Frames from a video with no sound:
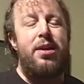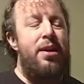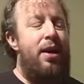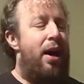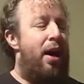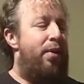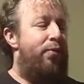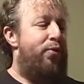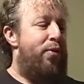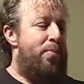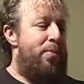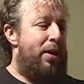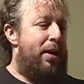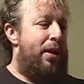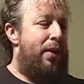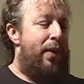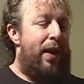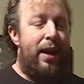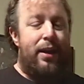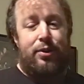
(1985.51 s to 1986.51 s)
From a
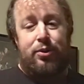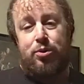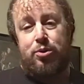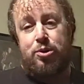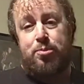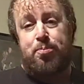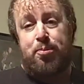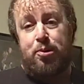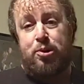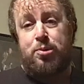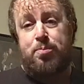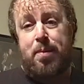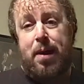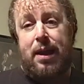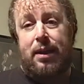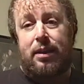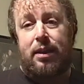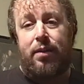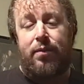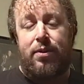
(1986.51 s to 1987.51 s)
collector's
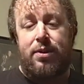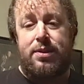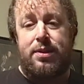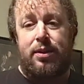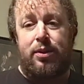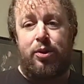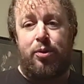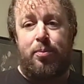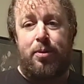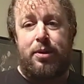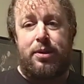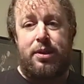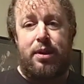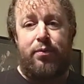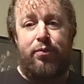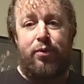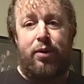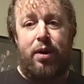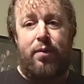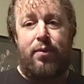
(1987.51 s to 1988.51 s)
perspective, it's a little bit
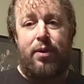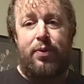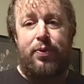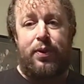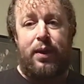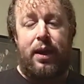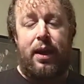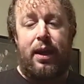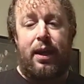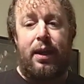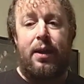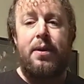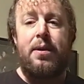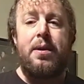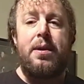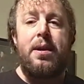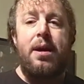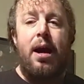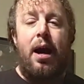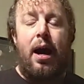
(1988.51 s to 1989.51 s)
different of a thing.
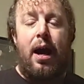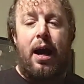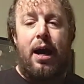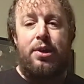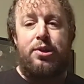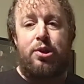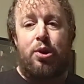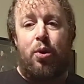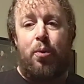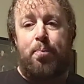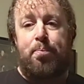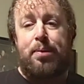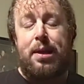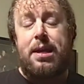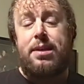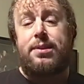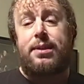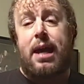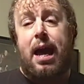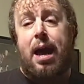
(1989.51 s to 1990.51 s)
So
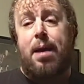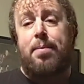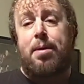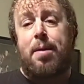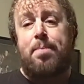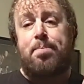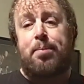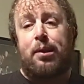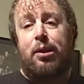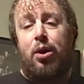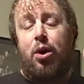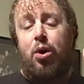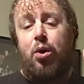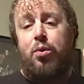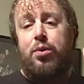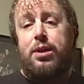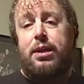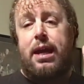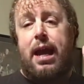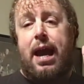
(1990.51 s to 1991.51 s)
please comment below,
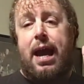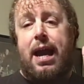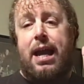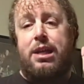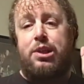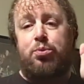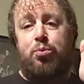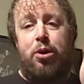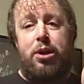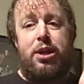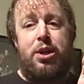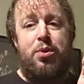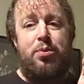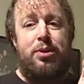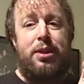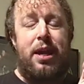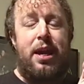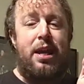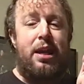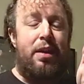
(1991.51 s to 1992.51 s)
you guys. What do you
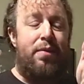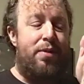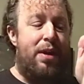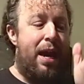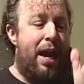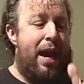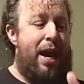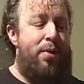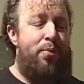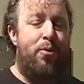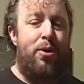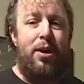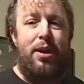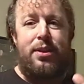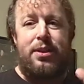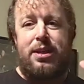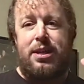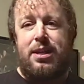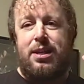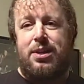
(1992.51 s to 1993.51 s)
think? If you had one
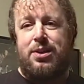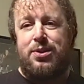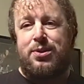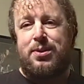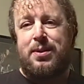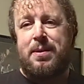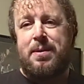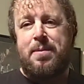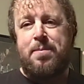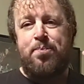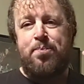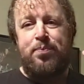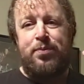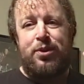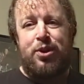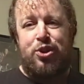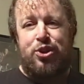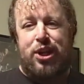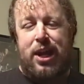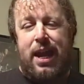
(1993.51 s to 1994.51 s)
of these,
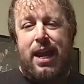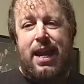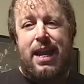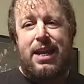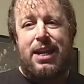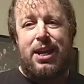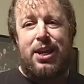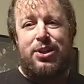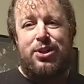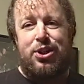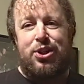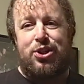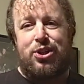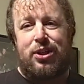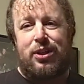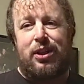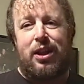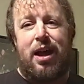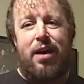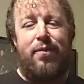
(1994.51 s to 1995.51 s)
did you hate it? Did
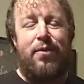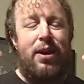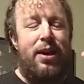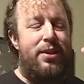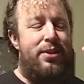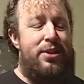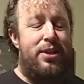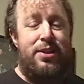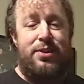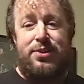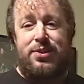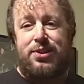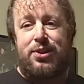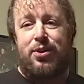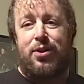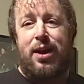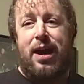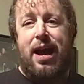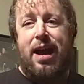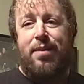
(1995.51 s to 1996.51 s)
you love it? Do you
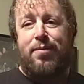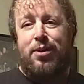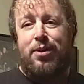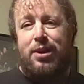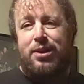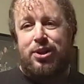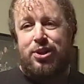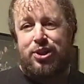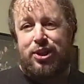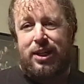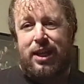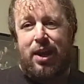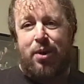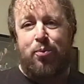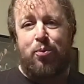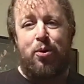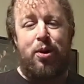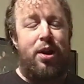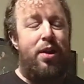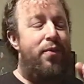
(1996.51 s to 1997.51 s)
still have it? Did you
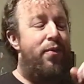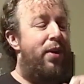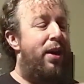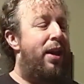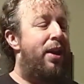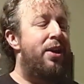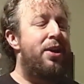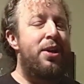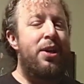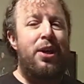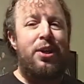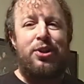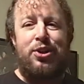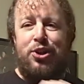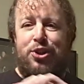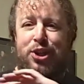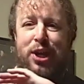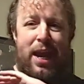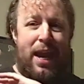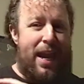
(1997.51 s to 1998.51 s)
get rid of it?
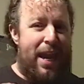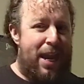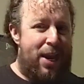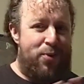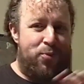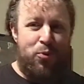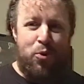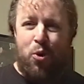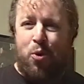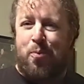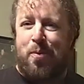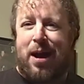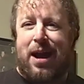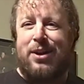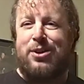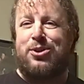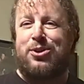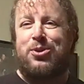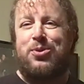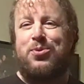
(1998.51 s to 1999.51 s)
Did you hate
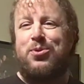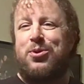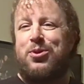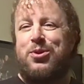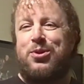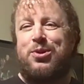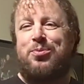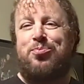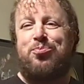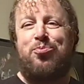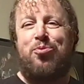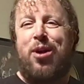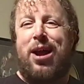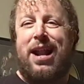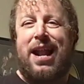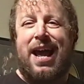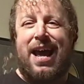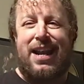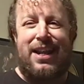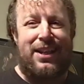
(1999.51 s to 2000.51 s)
robot tuners
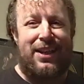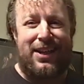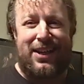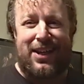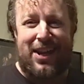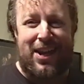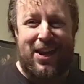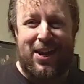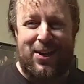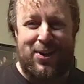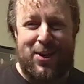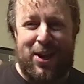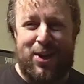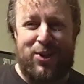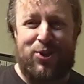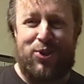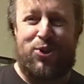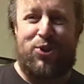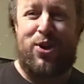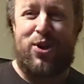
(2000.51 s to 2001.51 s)
right out of the gate
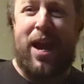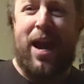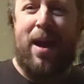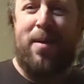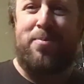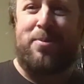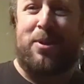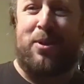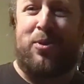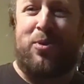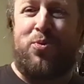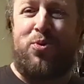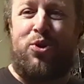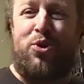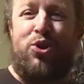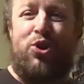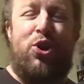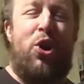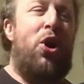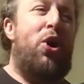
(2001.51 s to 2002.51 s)
as absolute
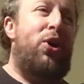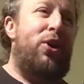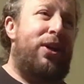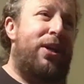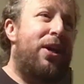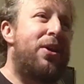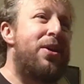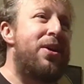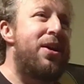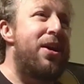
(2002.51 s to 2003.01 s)
junk?